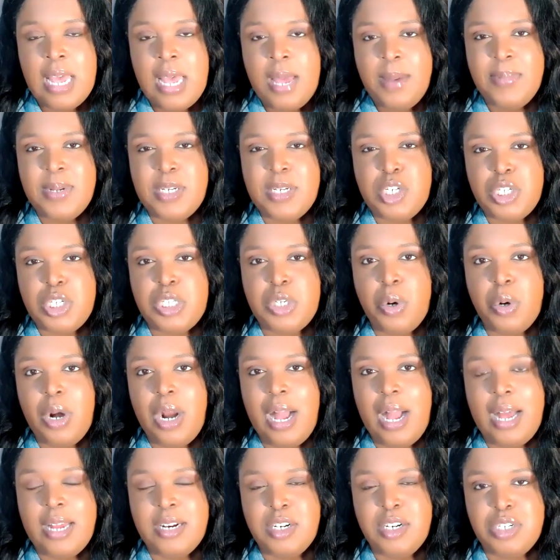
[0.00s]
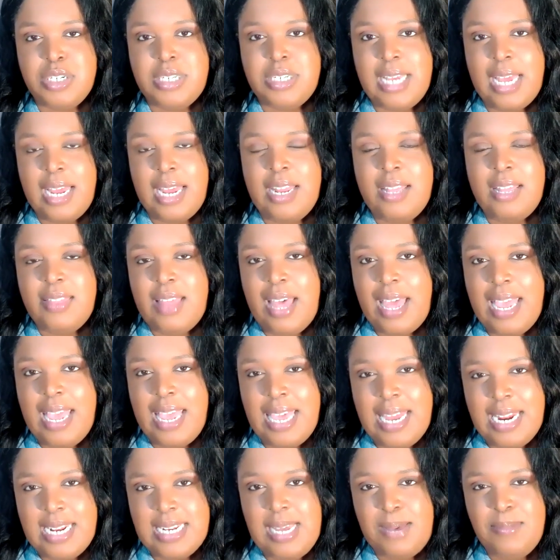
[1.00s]
But just sort of understanding that
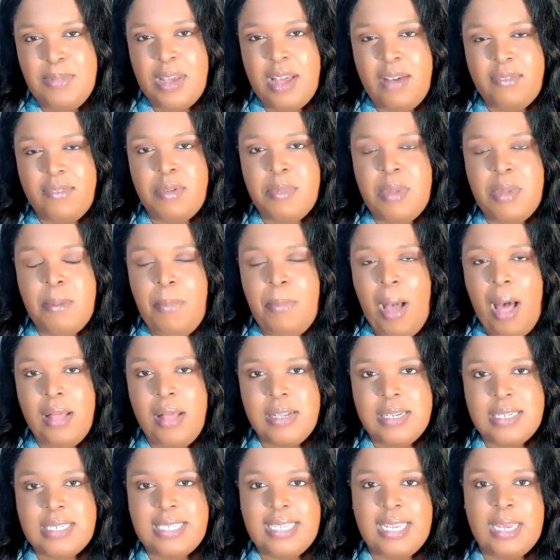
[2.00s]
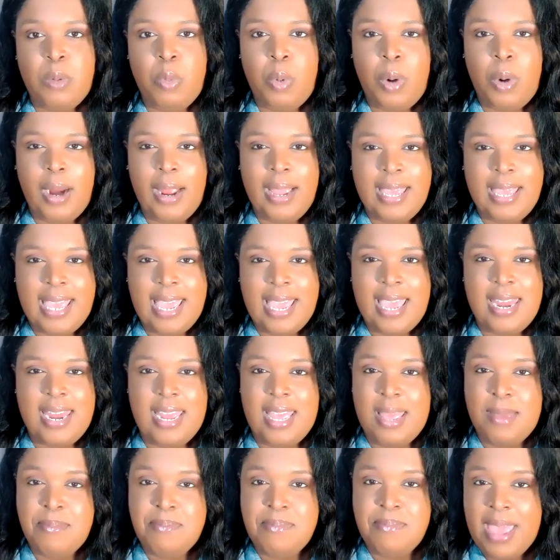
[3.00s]
any type of government policy where, again,
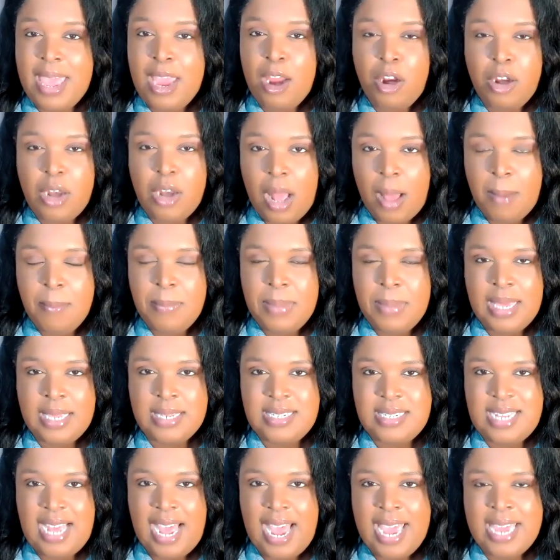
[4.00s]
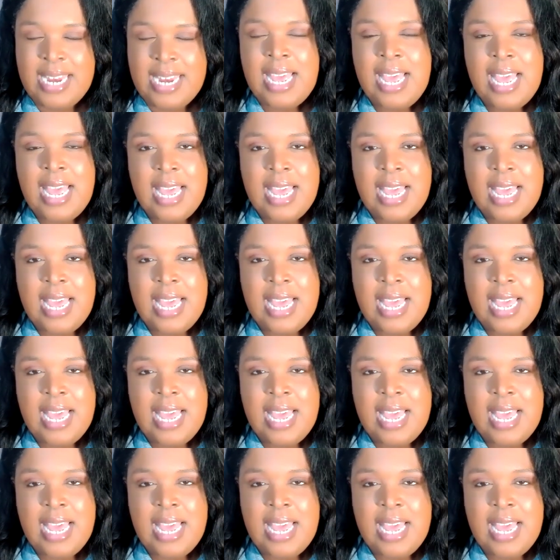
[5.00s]
it may or not be tied